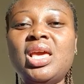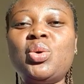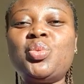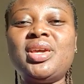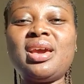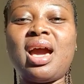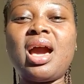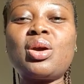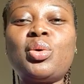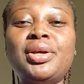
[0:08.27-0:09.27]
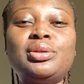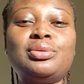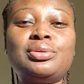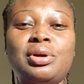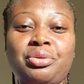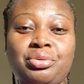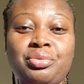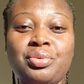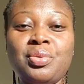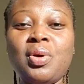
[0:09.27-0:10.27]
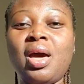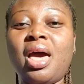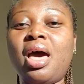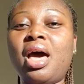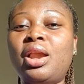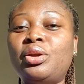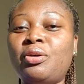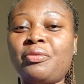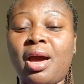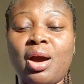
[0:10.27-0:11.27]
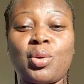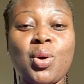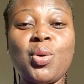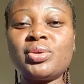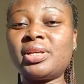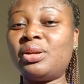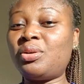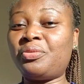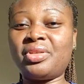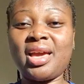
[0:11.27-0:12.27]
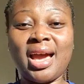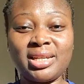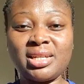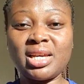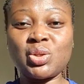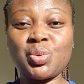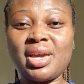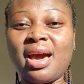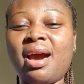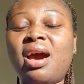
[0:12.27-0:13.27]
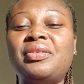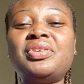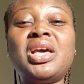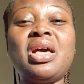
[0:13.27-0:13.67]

We are going to talk through a lot of our goals, a lot of the ideas we have,